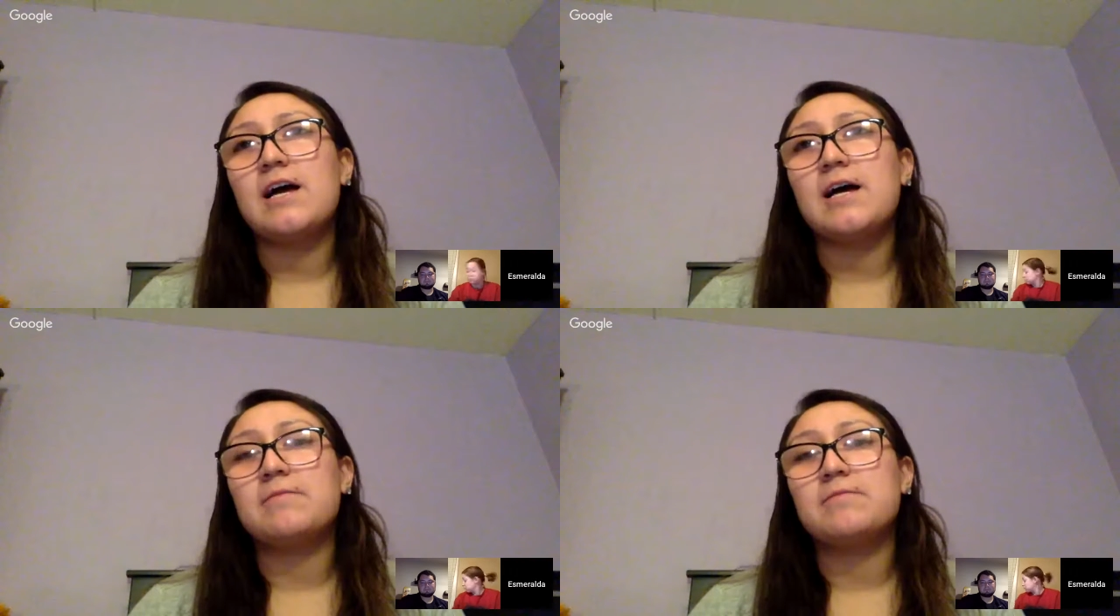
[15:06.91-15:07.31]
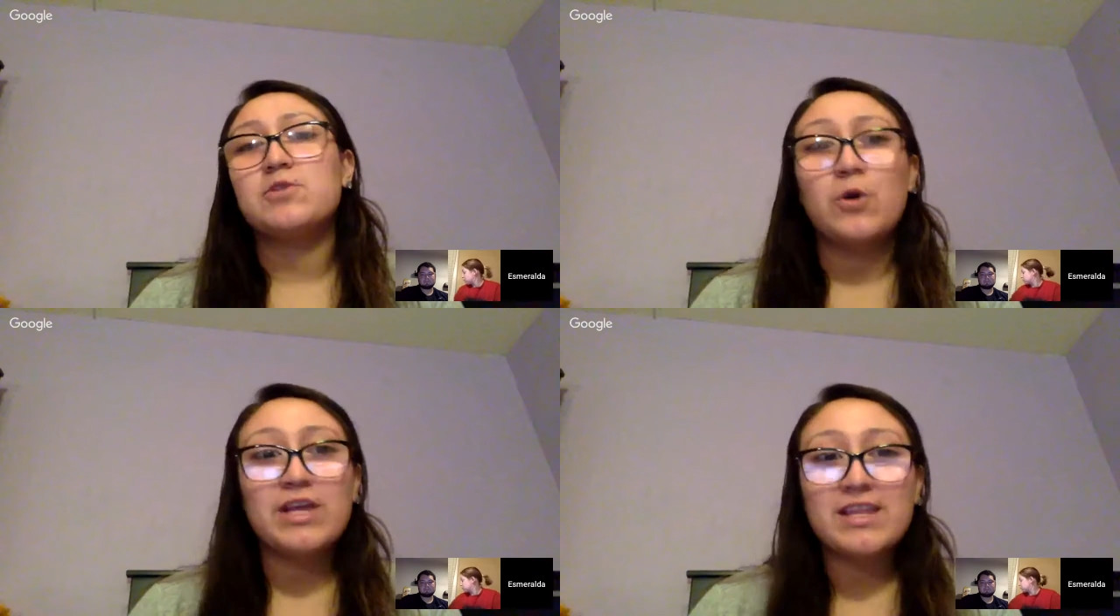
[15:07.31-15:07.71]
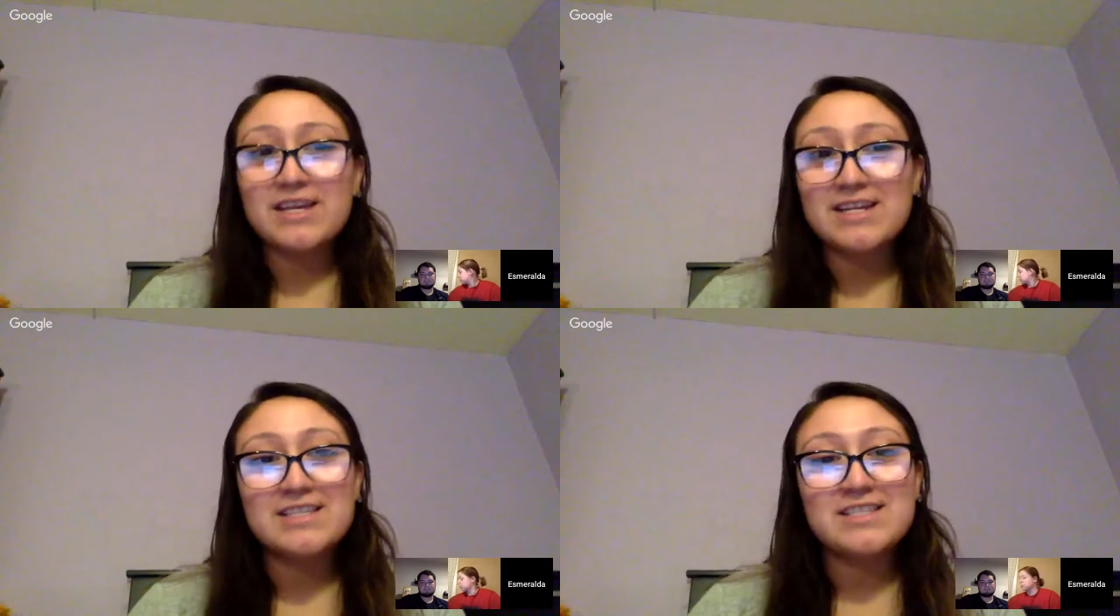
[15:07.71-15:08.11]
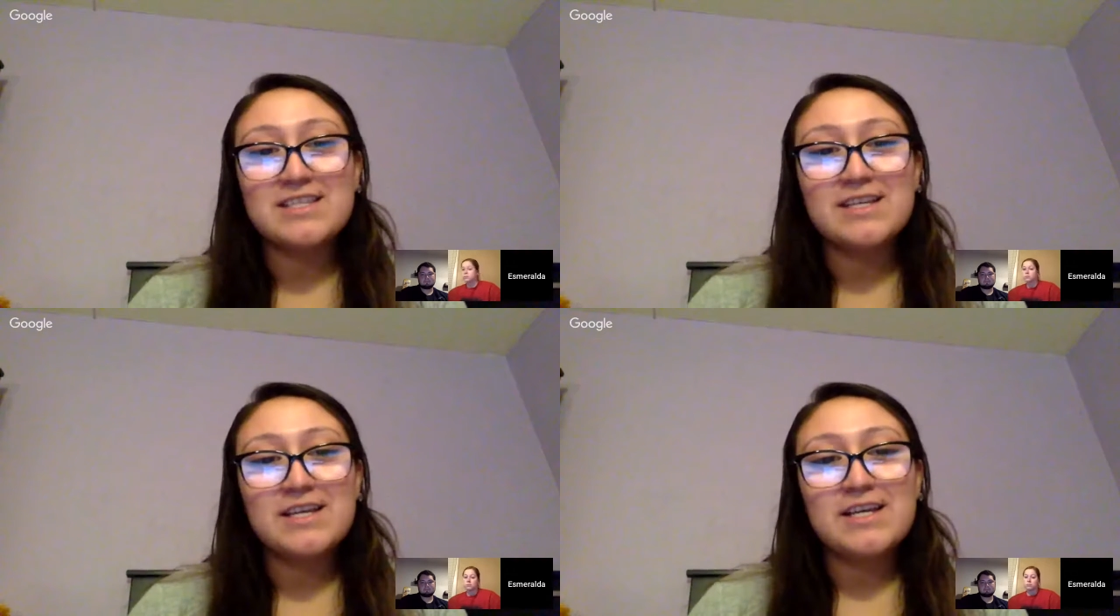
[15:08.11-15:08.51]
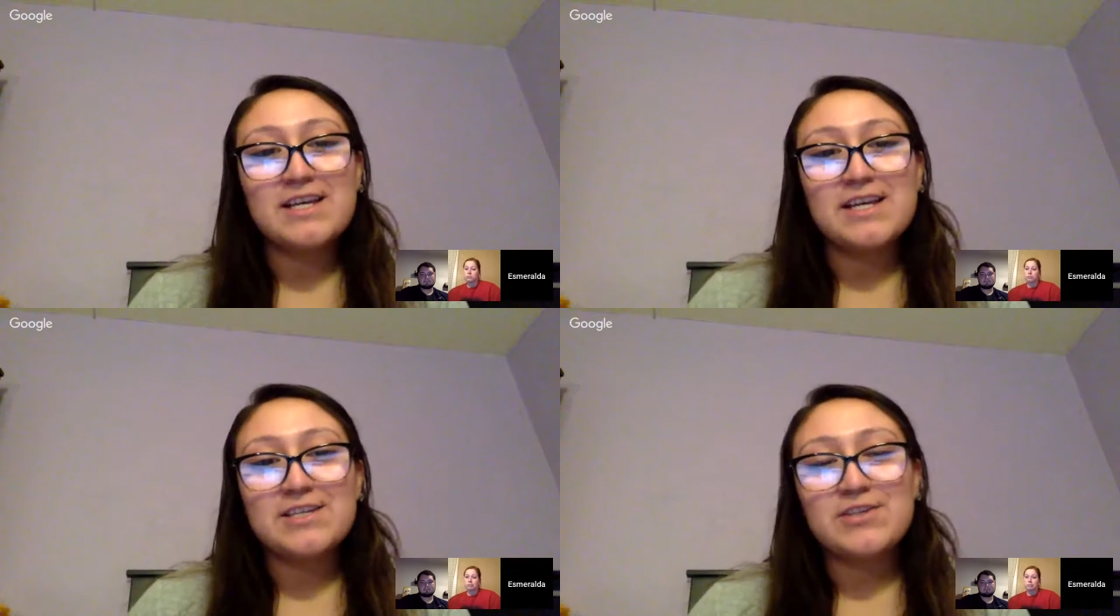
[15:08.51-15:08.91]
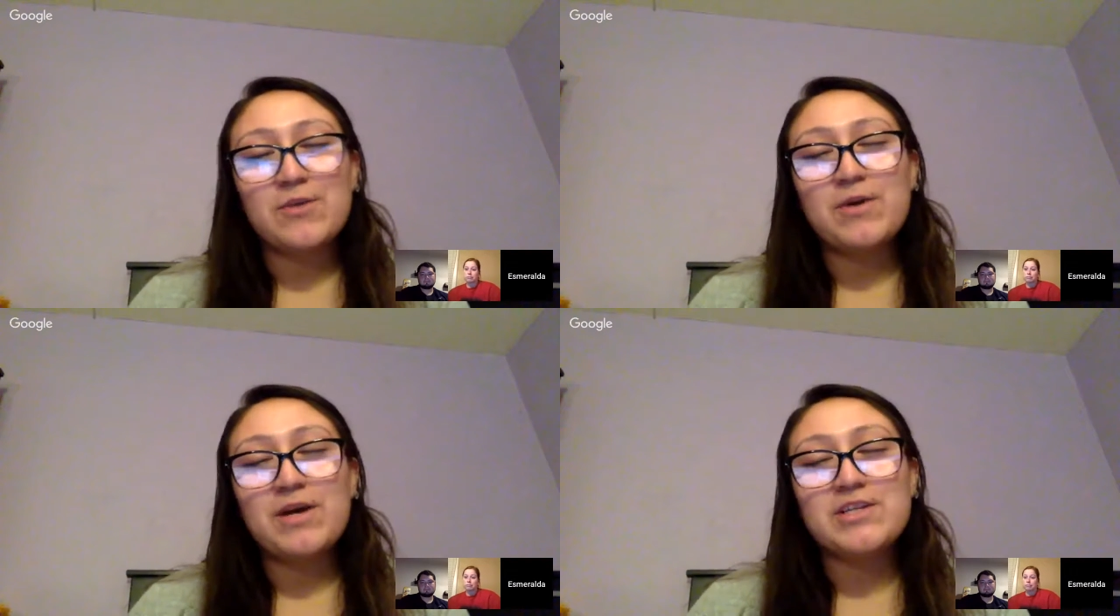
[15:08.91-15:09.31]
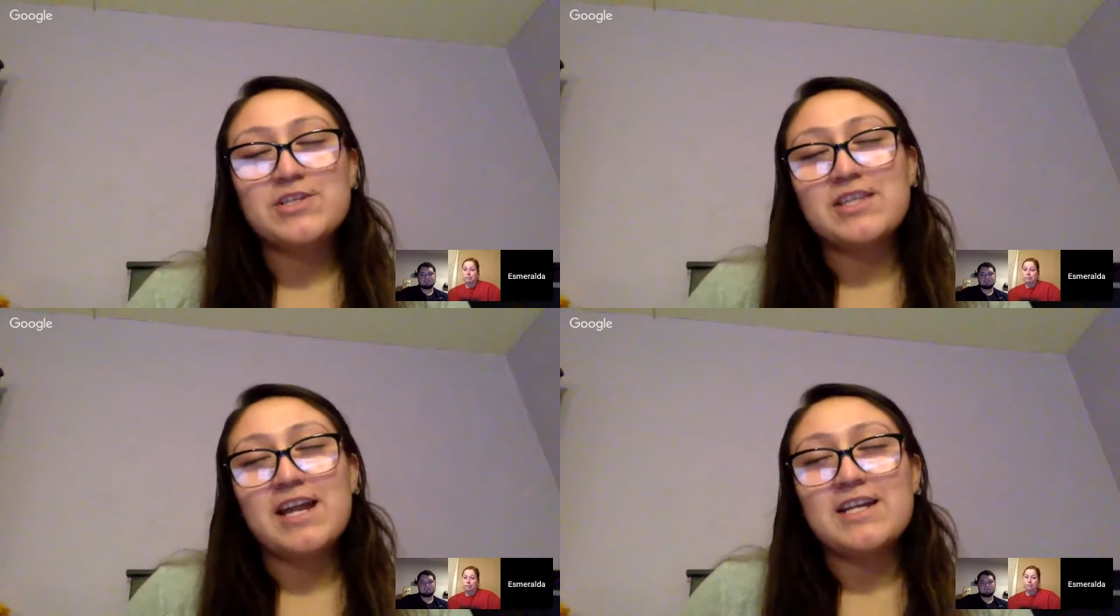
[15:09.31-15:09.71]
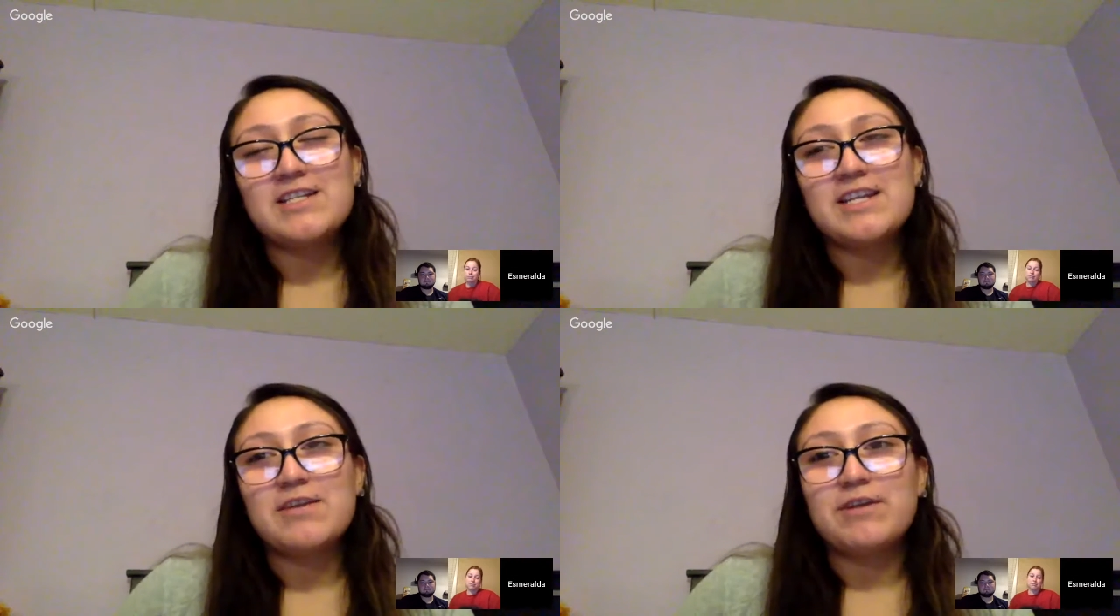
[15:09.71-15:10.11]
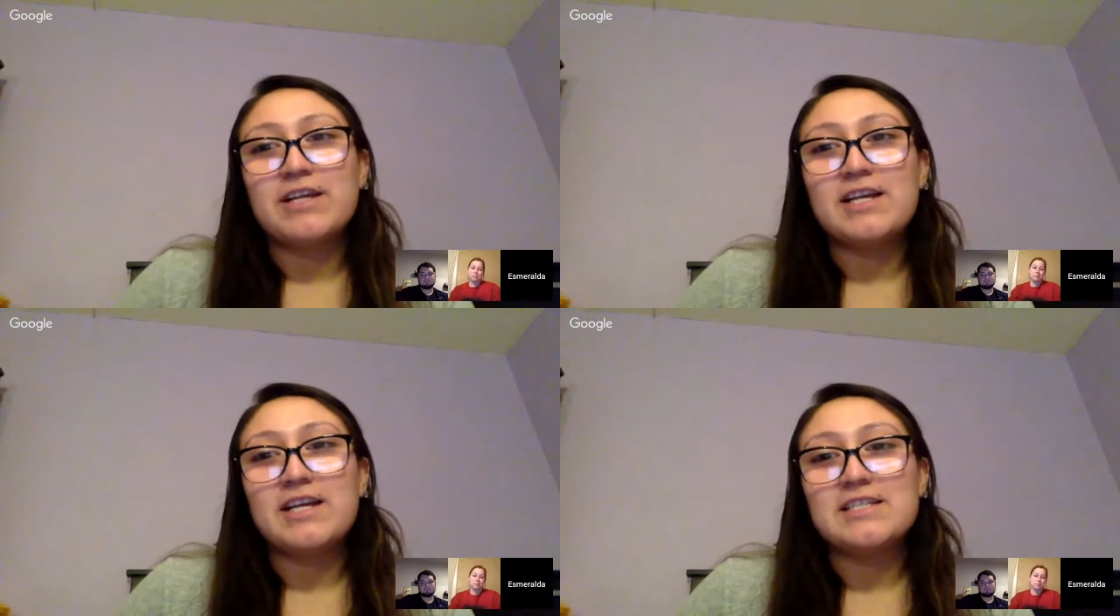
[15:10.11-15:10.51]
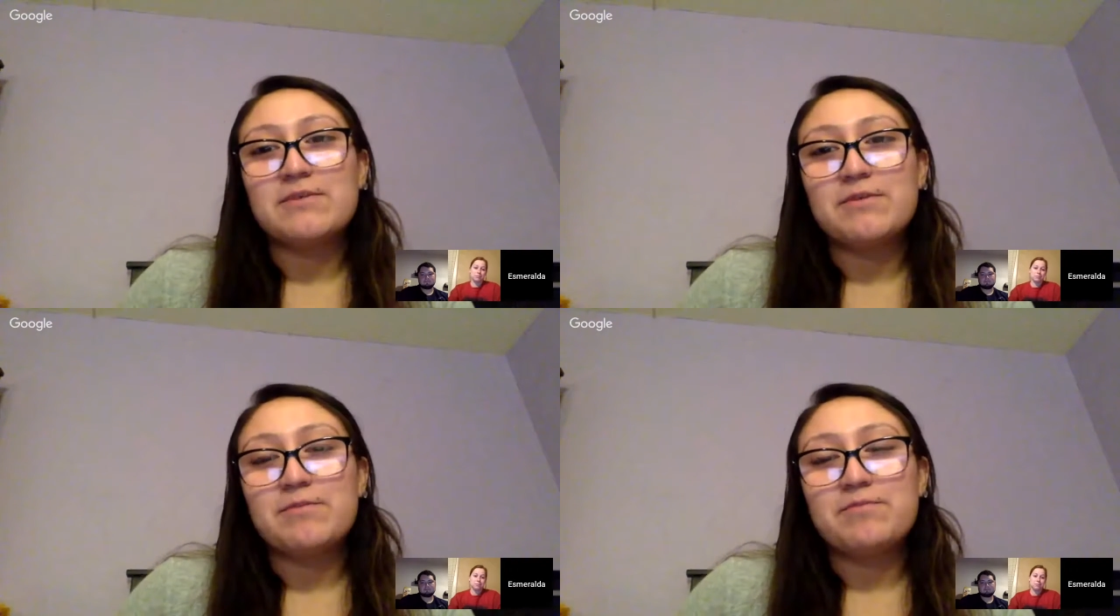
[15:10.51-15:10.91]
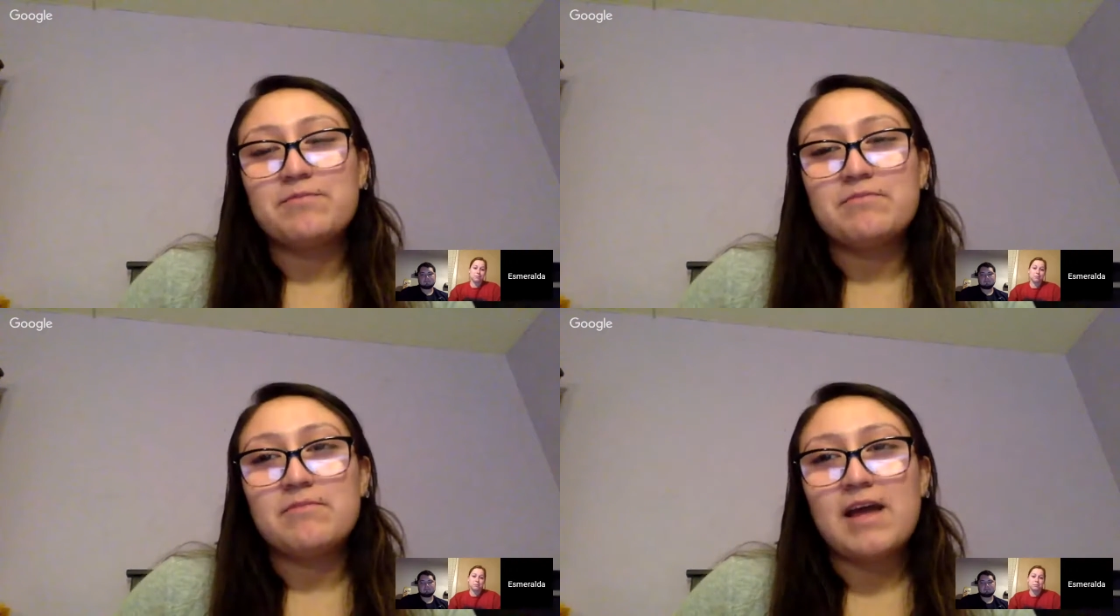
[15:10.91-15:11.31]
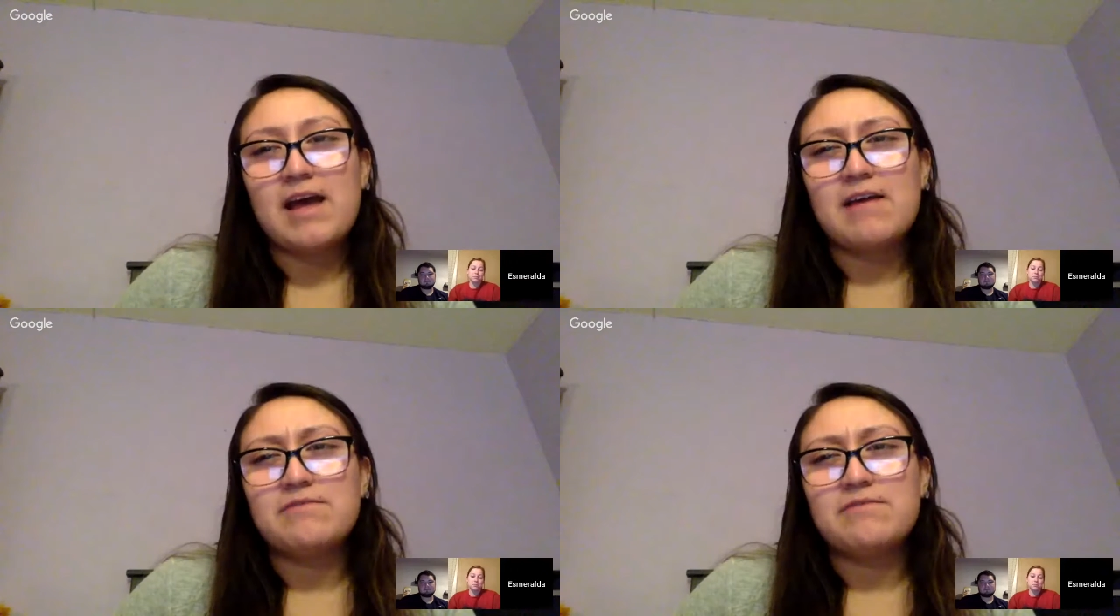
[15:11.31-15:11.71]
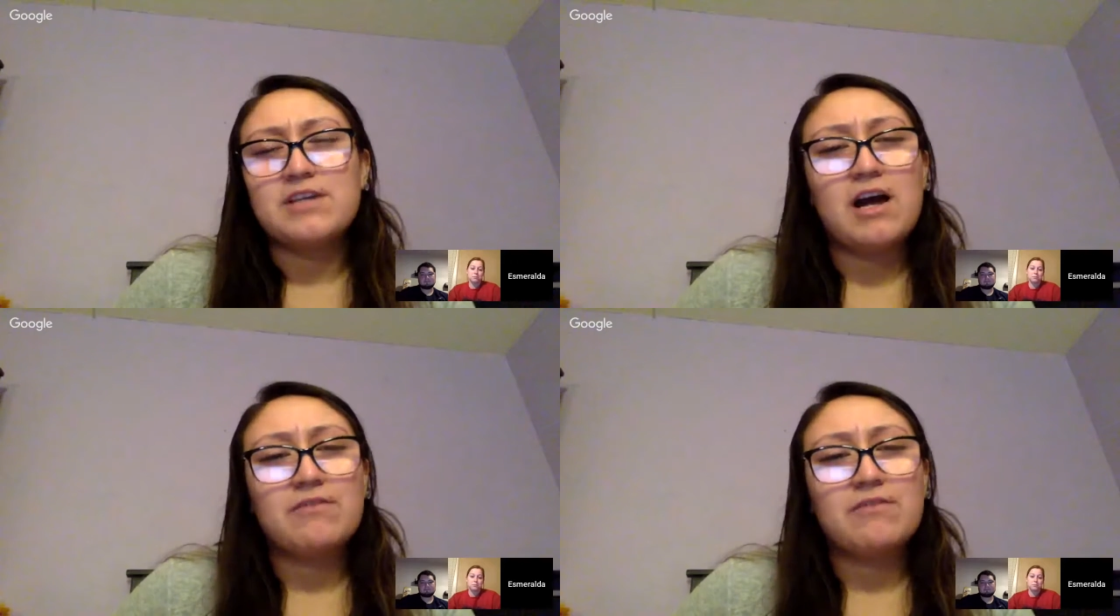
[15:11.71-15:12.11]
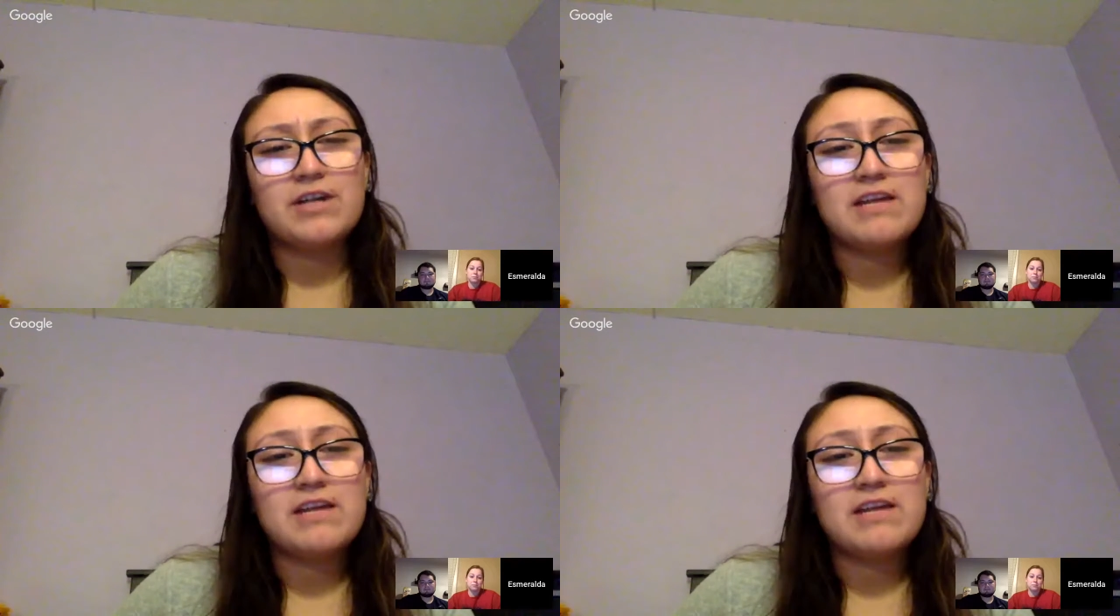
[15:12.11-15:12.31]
so much that I didn't realize they would to offer.